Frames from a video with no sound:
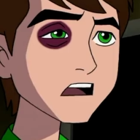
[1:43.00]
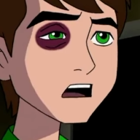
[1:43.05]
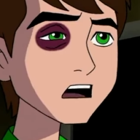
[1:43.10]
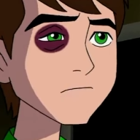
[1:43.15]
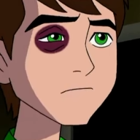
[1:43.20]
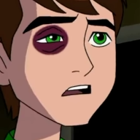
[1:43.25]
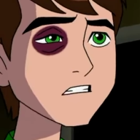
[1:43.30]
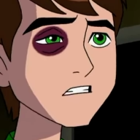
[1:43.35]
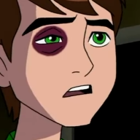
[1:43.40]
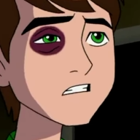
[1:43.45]
The
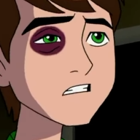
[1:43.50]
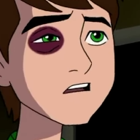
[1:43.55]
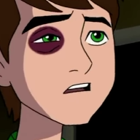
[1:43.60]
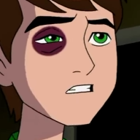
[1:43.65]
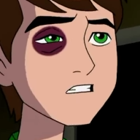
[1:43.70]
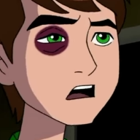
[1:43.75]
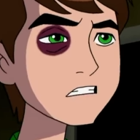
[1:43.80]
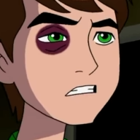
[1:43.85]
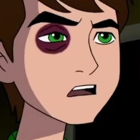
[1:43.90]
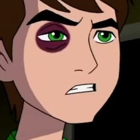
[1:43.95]
Omnitrix
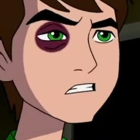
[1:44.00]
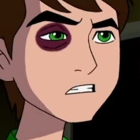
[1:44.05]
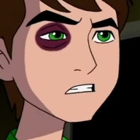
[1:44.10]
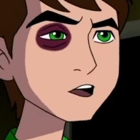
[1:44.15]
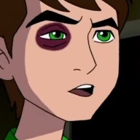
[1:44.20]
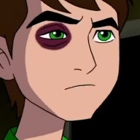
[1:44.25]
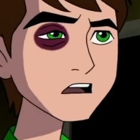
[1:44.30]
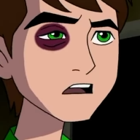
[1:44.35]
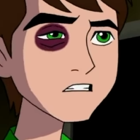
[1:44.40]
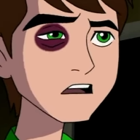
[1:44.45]
is
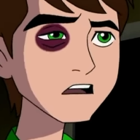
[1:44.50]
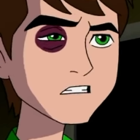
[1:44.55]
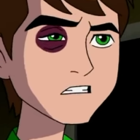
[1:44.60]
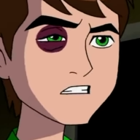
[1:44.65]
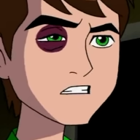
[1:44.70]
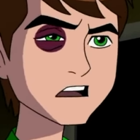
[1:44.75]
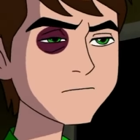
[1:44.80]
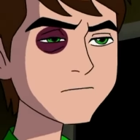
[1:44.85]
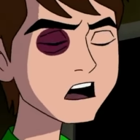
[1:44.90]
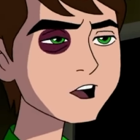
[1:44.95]
attached to me, it
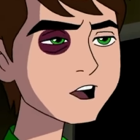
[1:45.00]
doesn't come